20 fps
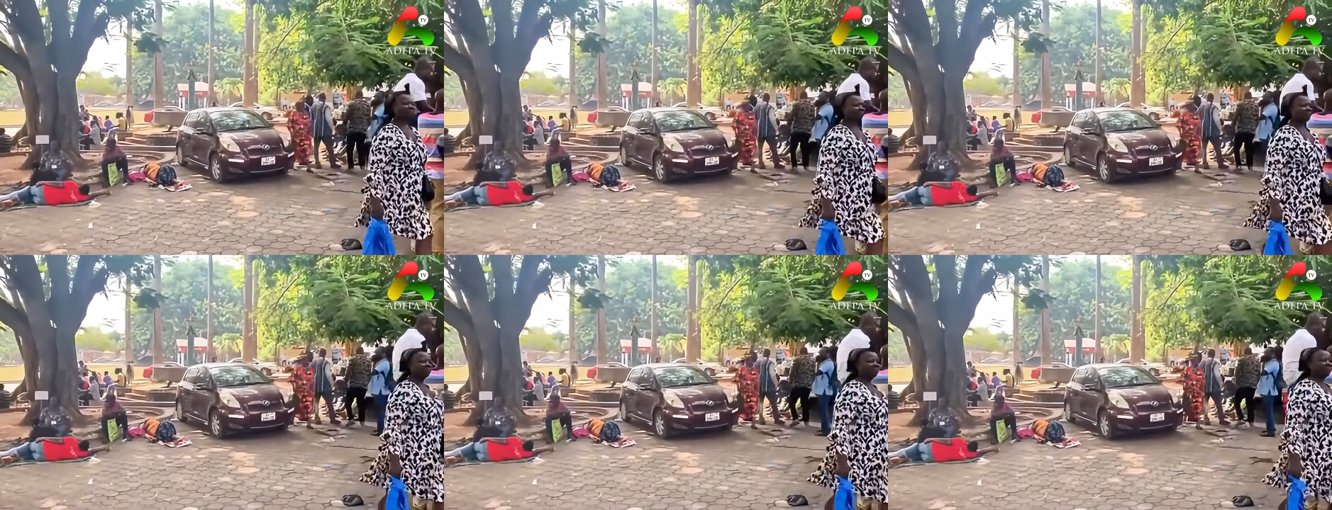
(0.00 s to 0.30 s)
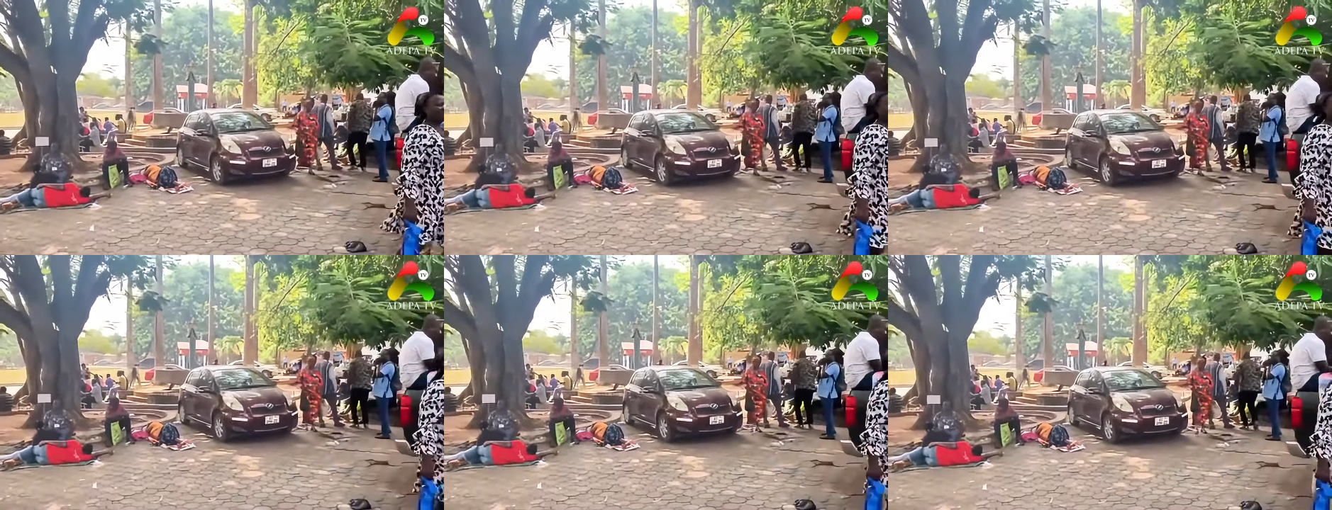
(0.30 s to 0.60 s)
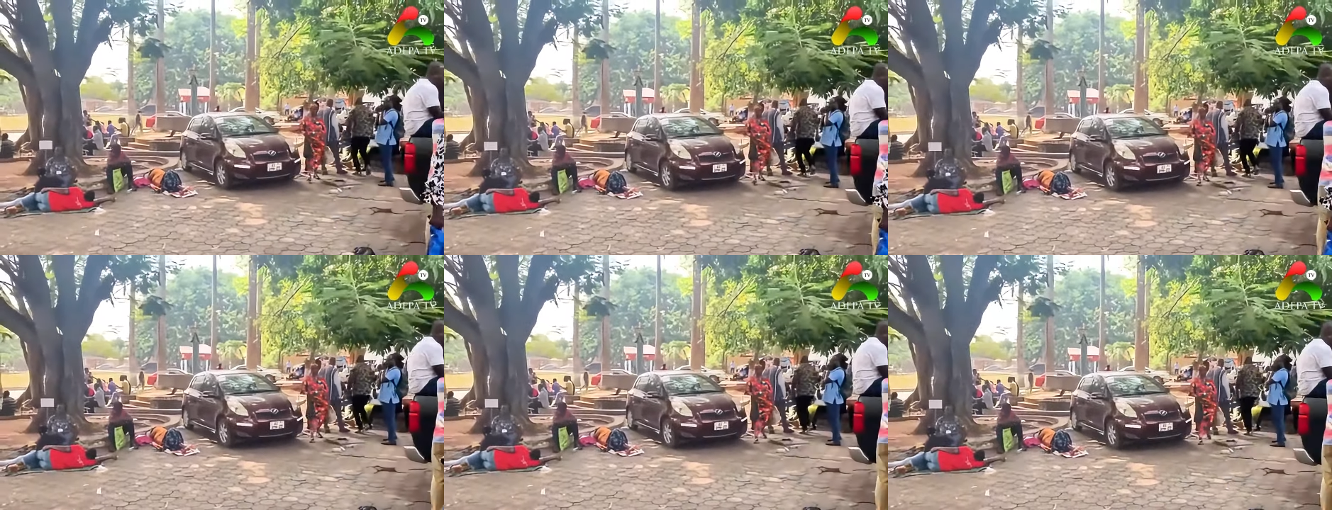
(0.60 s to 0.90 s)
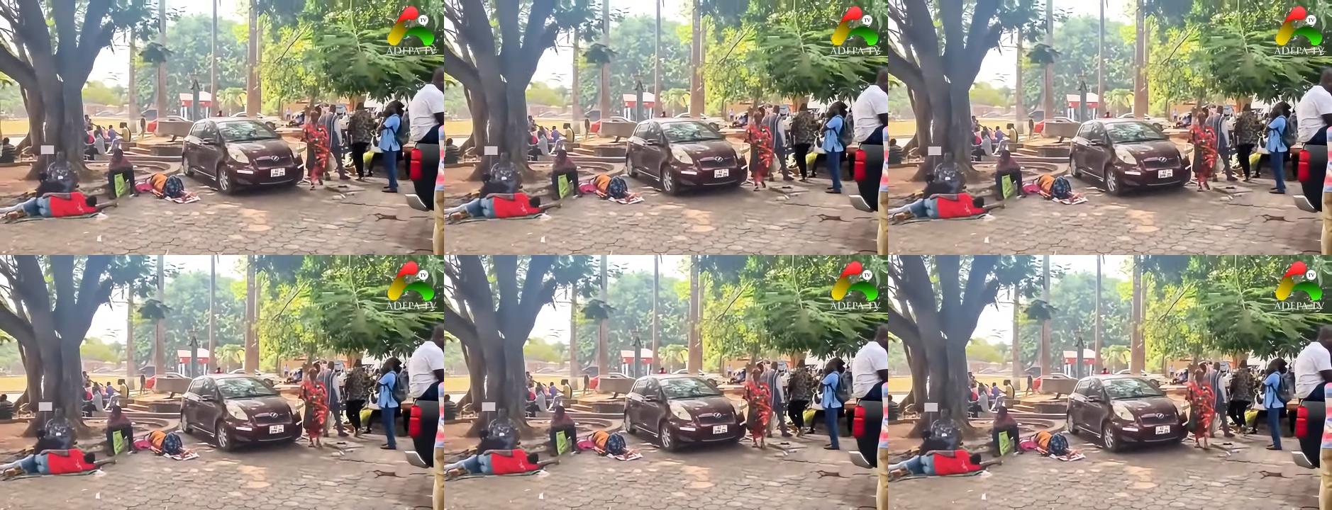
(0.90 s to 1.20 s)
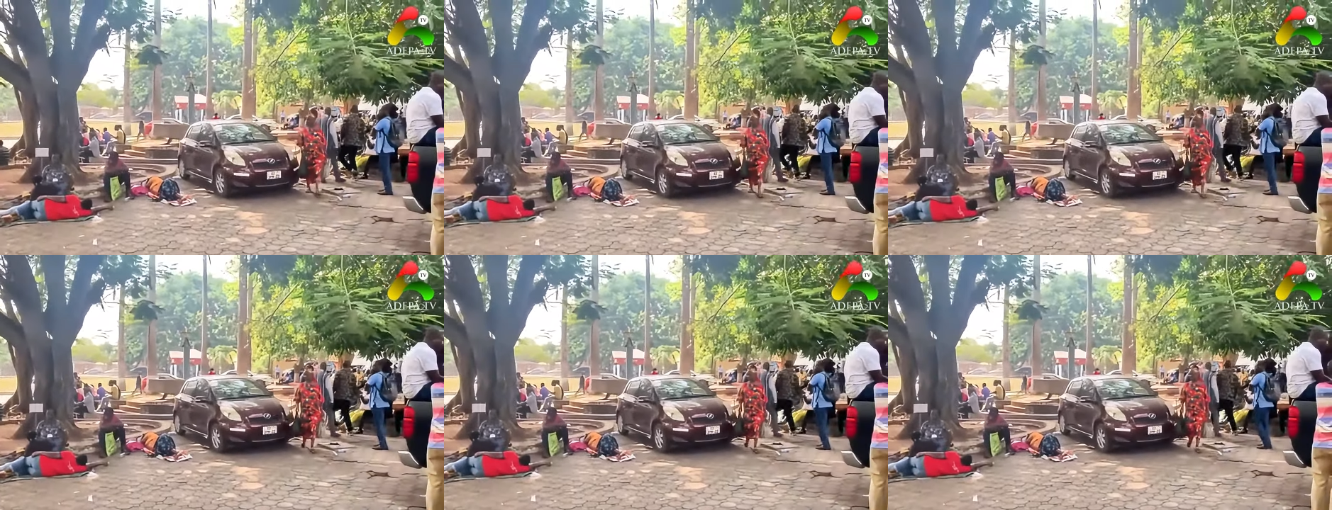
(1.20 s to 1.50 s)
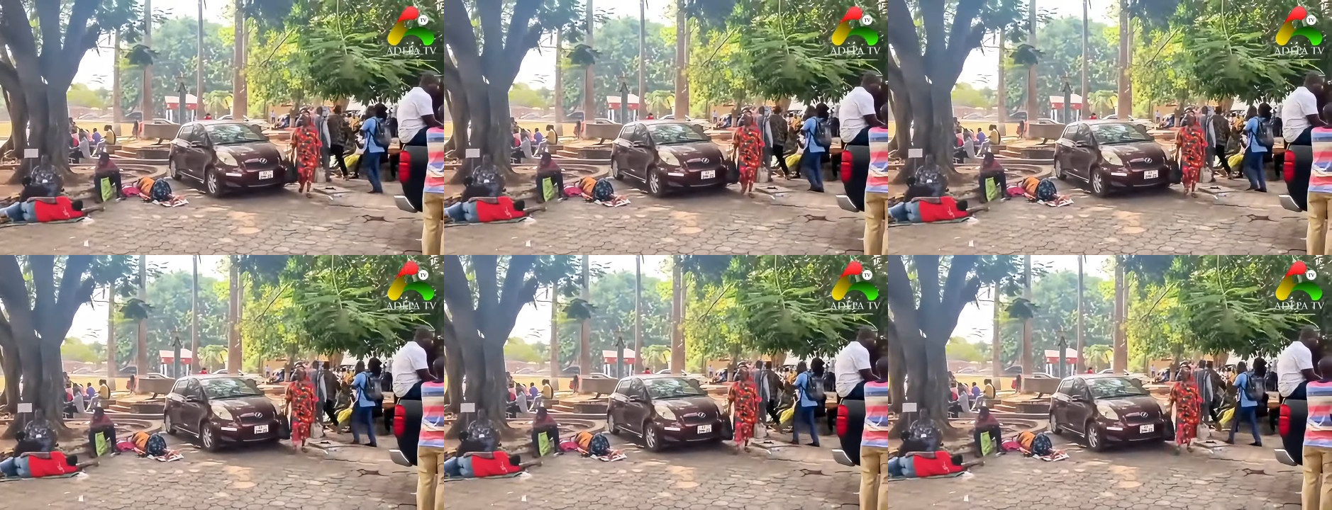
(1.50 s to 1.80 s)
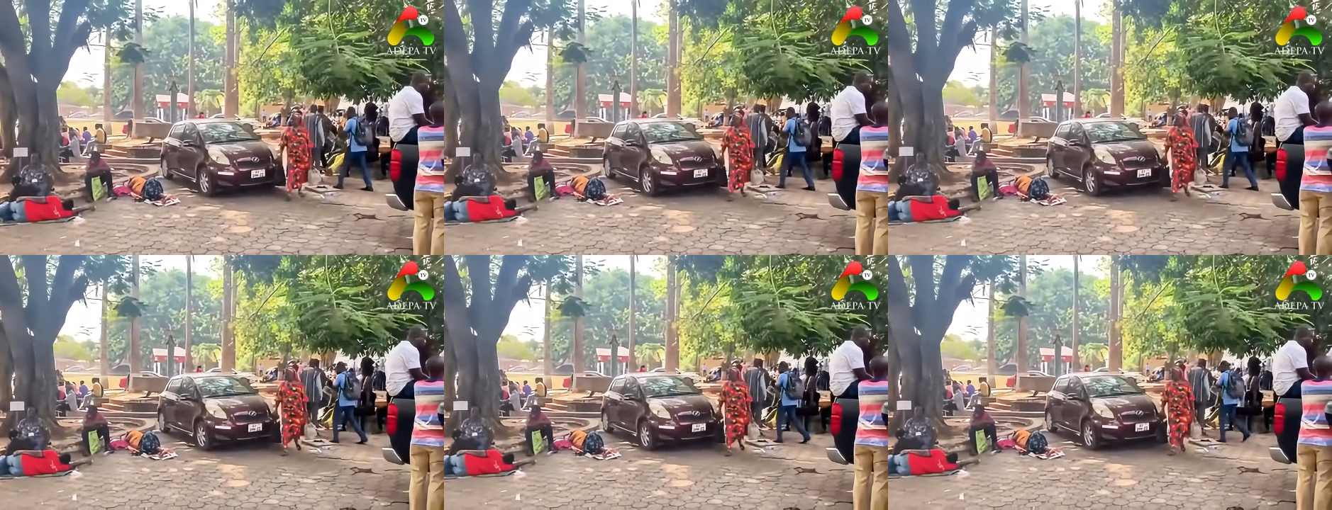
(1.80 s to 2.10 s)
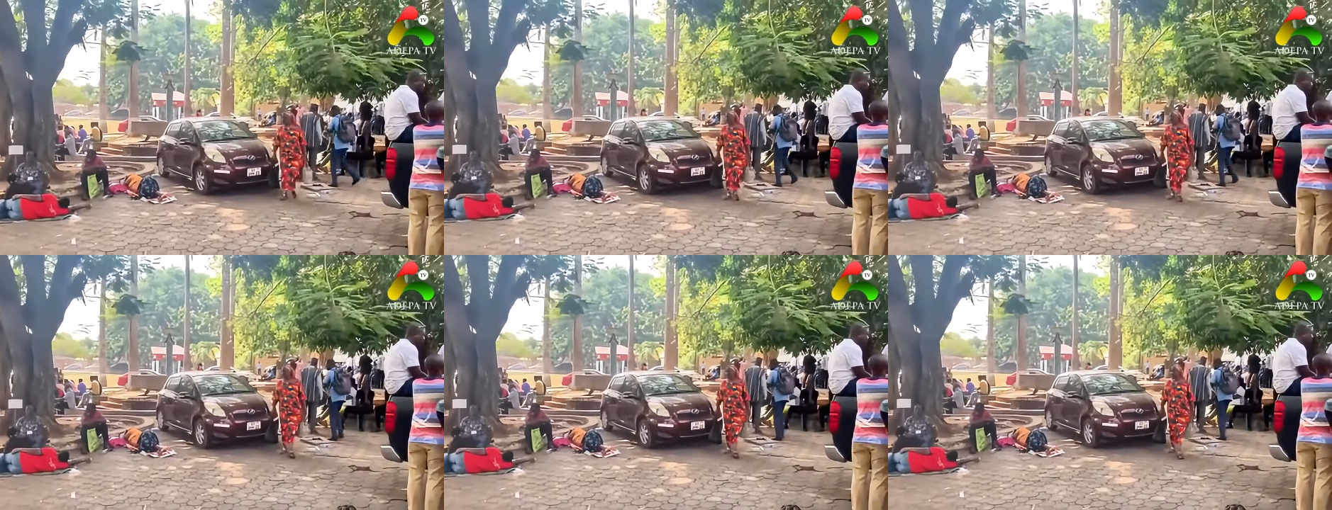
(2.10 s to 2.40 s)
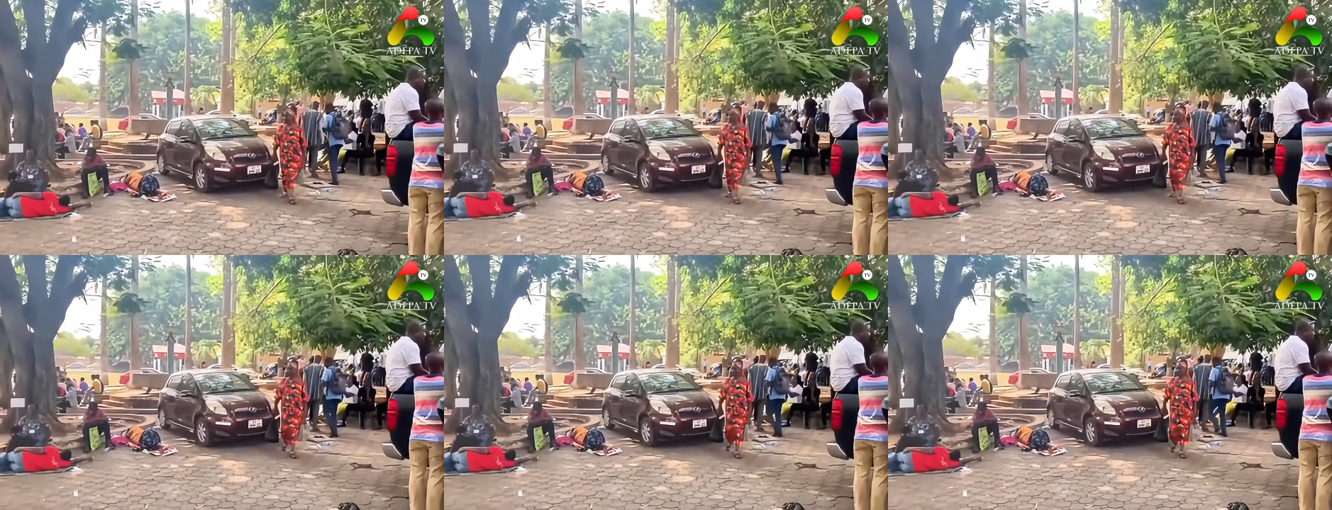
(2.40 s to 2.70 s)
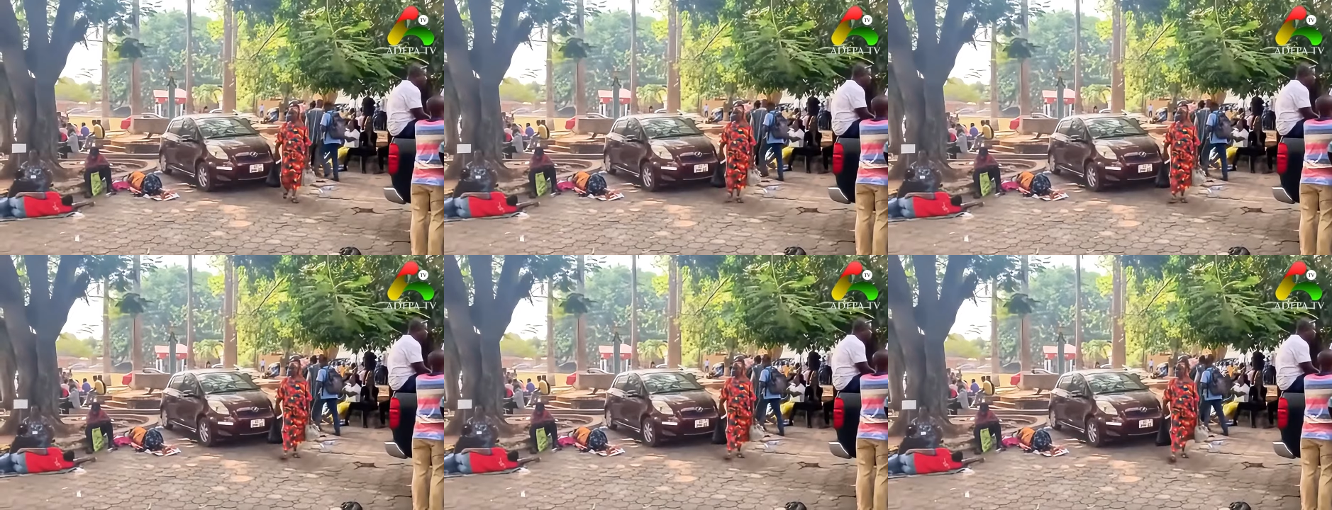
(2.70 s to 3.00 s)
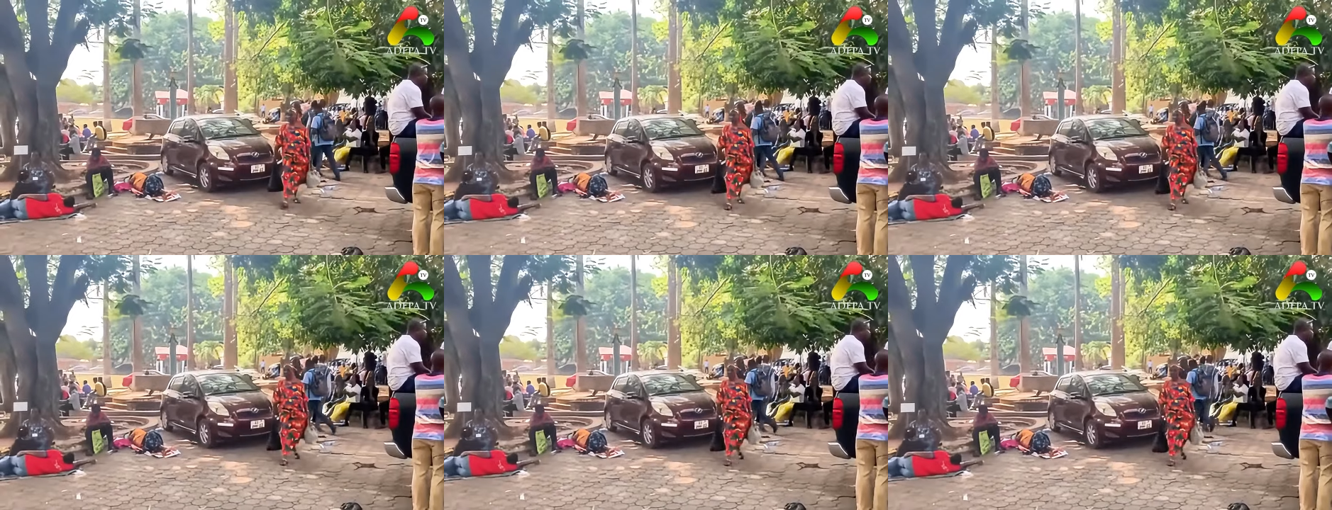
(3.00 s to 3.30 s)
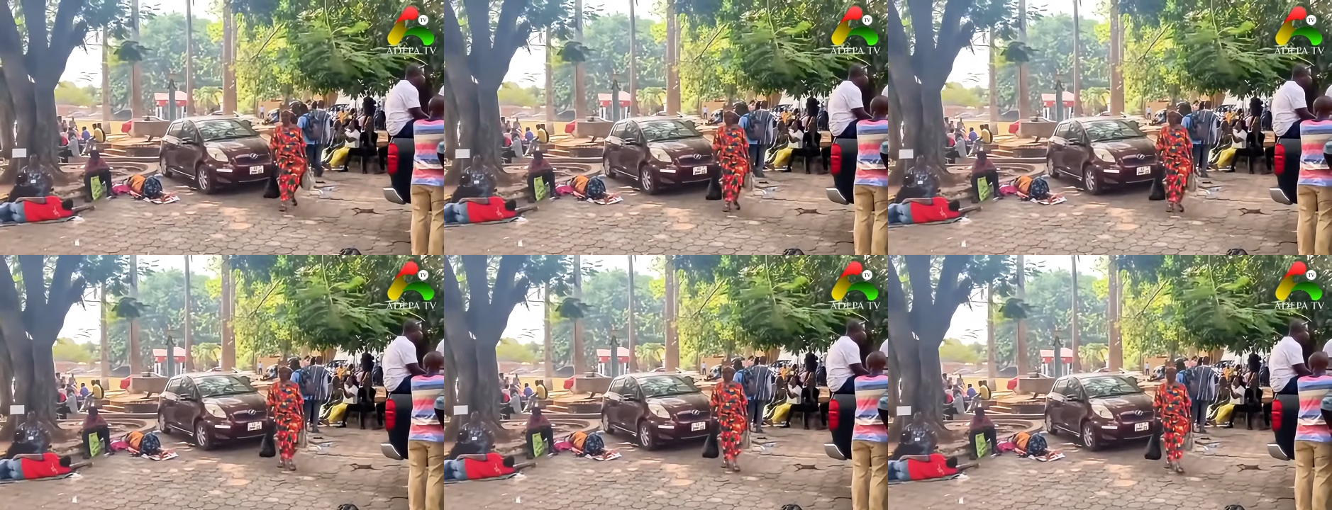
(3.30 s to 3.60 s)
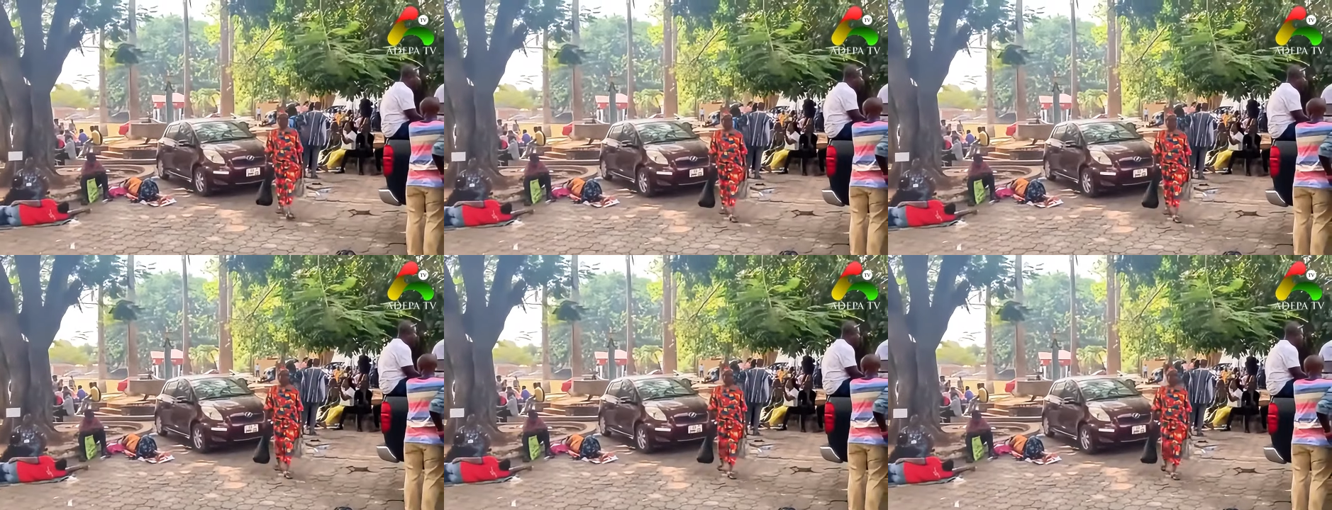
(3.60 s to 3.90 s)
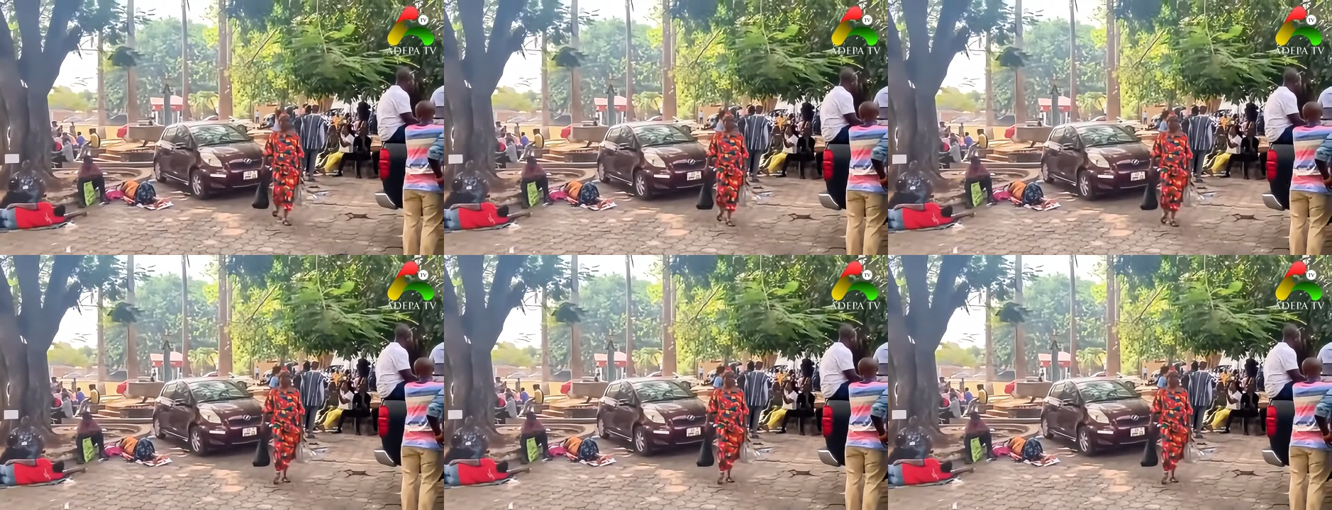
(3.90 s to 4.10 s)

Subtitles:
[unreadable: no face in view]